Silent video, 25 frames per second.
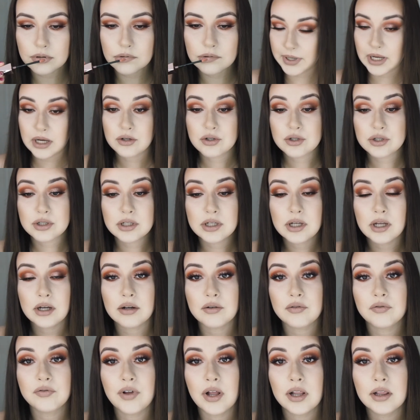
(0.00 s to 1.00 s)
I'm actually going
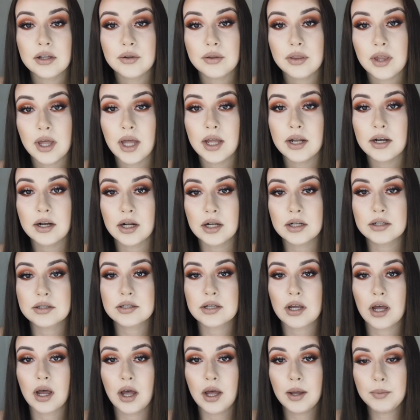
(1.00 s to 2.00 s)
to follow that on
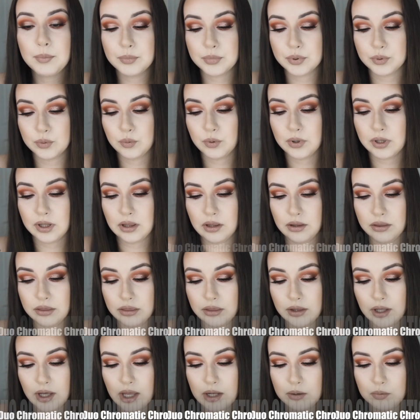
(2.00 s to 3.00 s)
top with
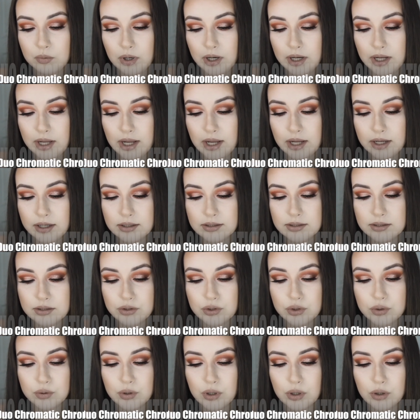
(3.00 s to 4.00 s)
the NYX
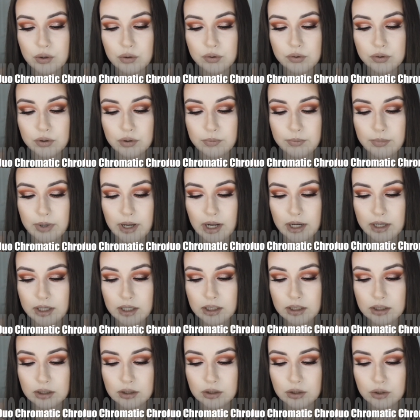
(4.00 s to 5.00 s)
Duo
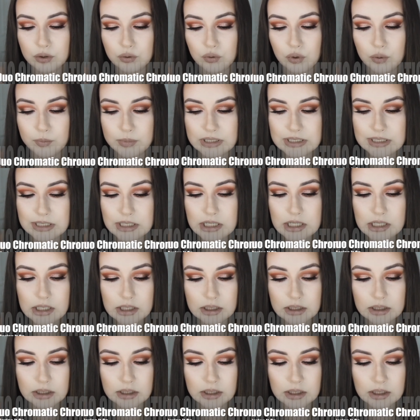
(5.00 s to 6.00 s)

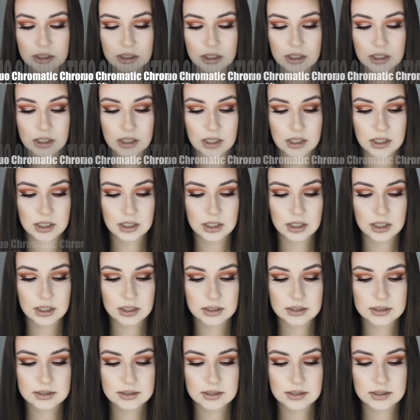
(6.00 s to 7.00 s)
Chromatique. And
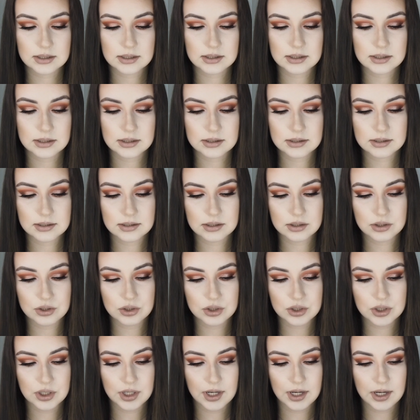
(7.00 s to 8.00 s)
this is the
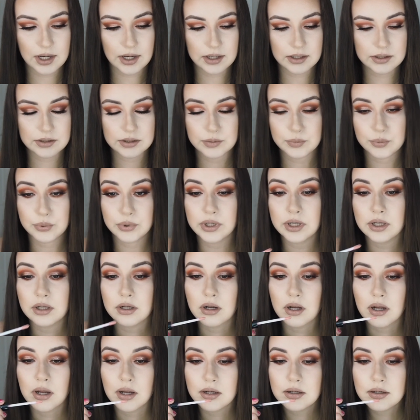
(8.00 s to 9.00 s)
shade Spring It
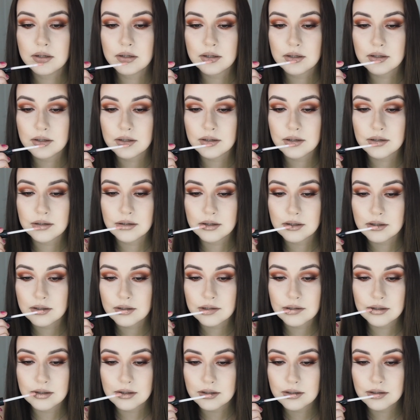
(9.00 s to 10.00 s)
On, right in the
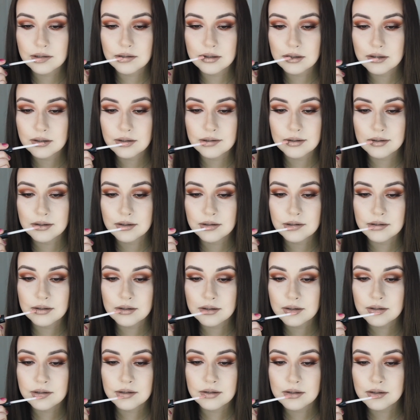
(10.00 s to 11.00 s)
center for a little bit
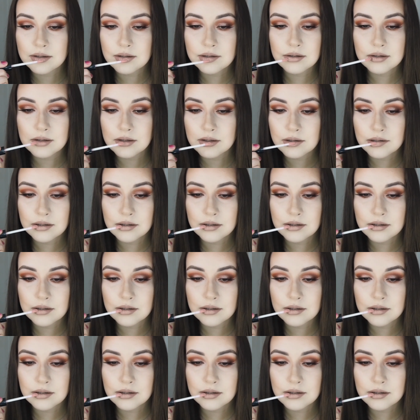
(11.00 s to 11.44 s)
of a pop.